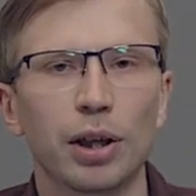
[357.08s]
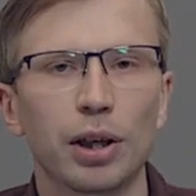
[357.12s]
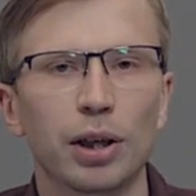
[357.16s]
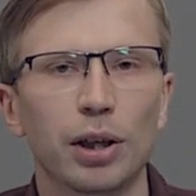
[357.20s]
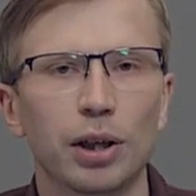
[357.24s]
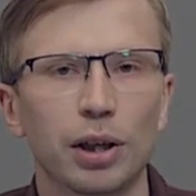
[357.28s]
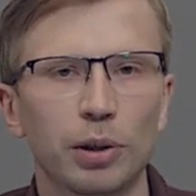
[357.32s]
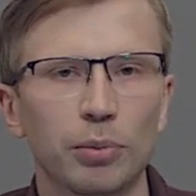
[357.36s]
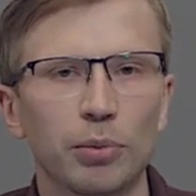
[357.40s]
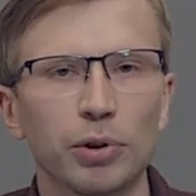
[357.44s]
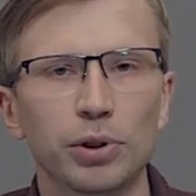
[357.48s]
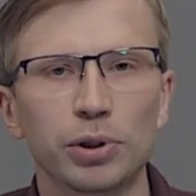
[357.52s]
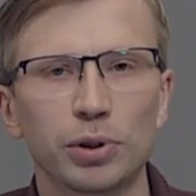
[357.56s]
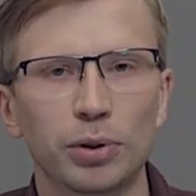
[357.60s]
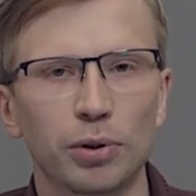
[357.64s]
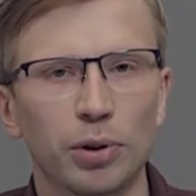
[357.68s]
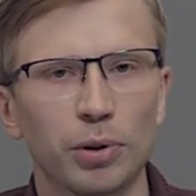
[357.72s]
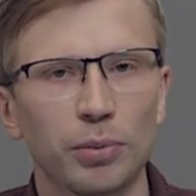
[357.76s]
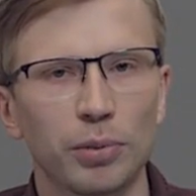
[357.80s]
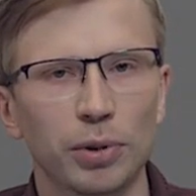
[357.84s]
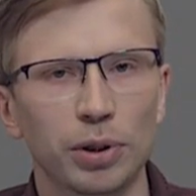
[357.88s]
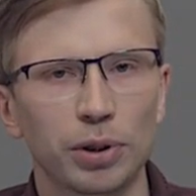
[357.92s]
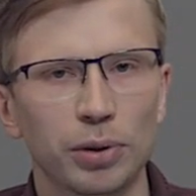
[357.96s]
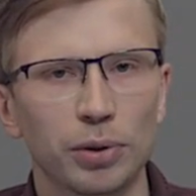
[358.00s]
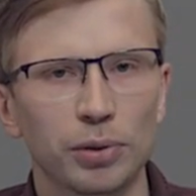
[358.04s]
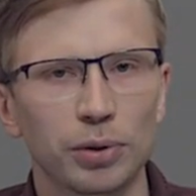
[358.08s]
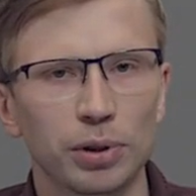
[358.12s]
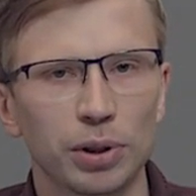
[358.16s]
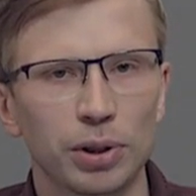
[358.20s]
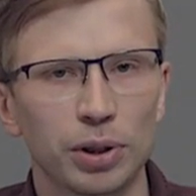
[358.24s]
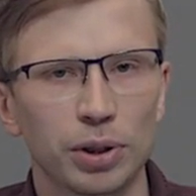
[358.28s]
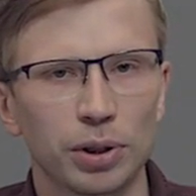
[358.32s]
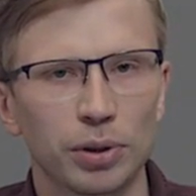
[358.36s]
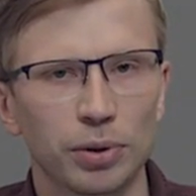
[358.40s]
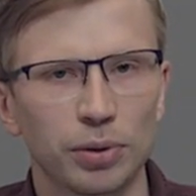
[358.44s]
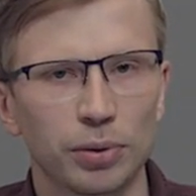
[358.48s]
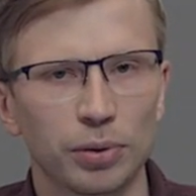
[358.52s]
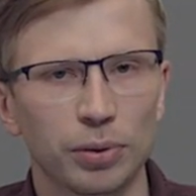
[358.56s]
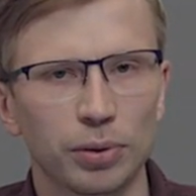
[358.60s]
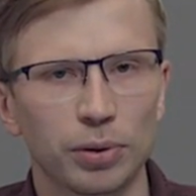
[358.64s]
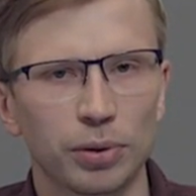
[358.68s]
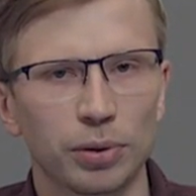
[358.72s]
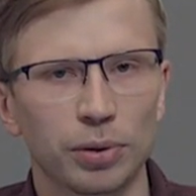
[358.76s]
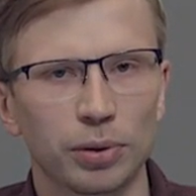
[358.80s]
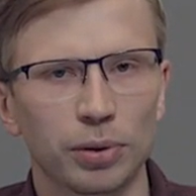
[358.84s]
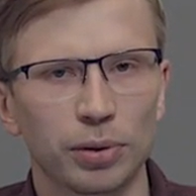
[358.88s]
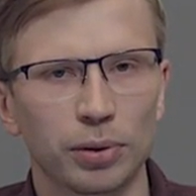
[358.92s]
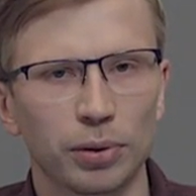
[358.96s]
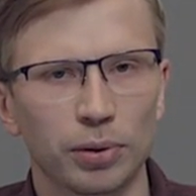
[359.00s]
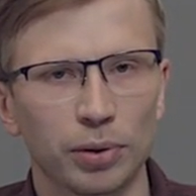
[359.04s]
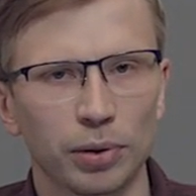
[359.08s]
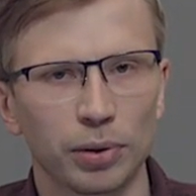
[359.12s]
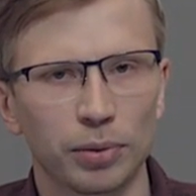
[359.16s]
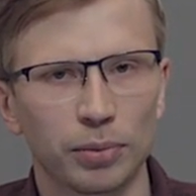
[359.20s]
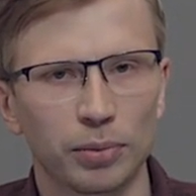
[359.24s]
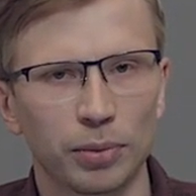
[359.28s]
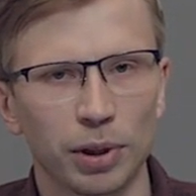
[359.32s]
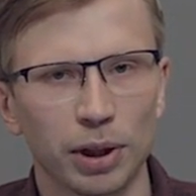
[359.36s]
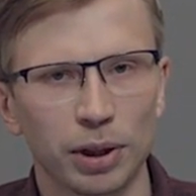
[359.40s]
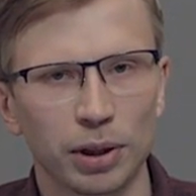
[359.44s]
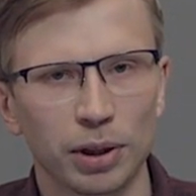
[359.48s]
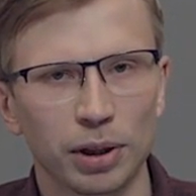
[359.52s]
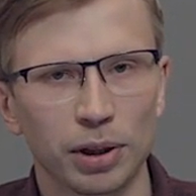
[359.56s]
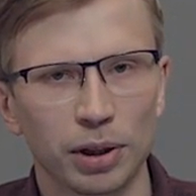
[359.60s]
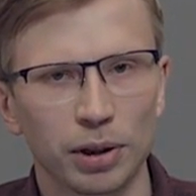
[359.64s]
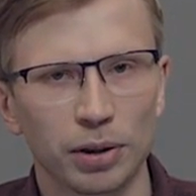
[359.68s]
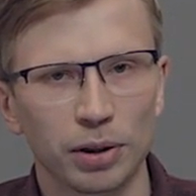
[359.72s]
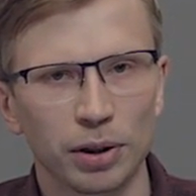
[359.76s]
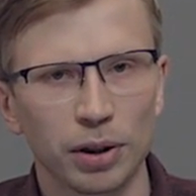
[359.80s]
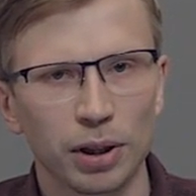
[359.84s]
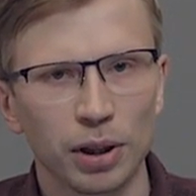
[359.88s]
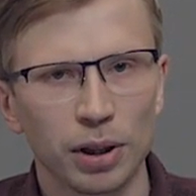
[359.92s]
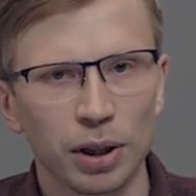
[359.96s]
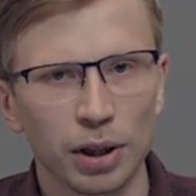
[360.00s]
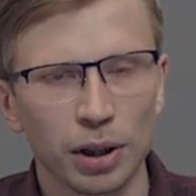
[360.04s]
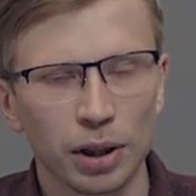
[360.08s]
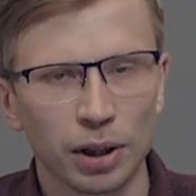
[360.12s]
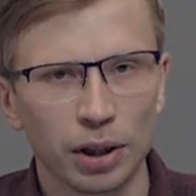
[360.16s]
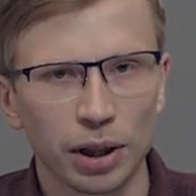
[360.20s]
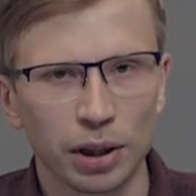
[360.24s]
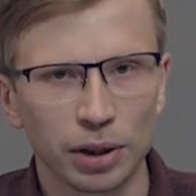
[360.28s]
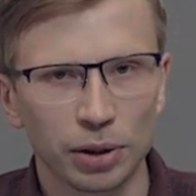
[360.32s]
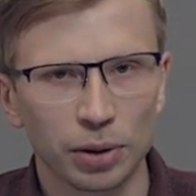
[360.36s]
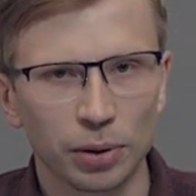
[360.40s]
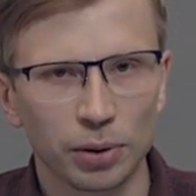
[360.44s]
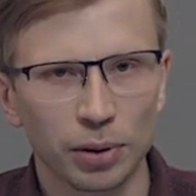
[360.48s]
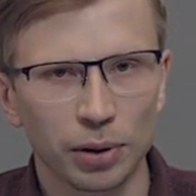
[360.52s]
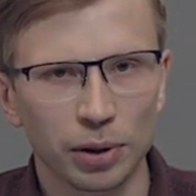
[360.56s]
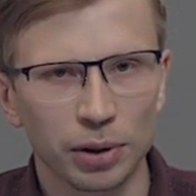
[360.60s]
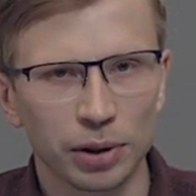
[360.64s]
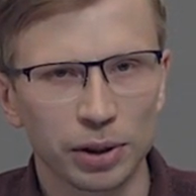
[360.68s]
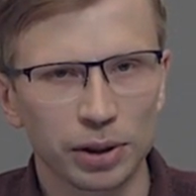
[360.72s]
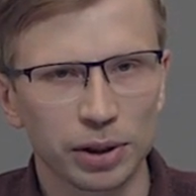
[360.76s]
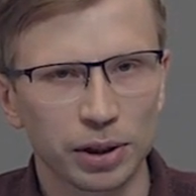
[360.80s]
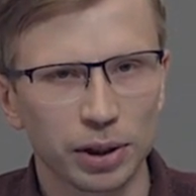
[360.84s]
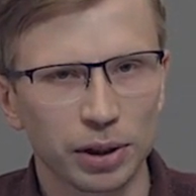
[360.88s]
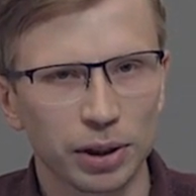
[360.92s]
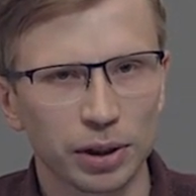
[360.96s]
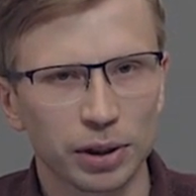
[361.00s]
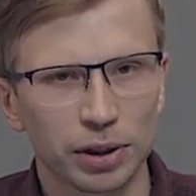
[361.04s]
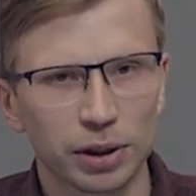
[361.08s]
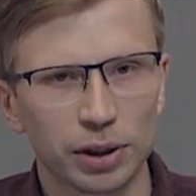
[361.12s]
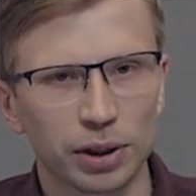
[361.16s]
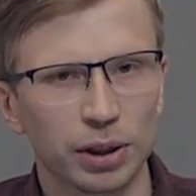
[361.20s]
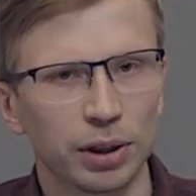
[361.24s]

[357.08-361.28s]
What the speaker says: The most common usage on microcontrollers is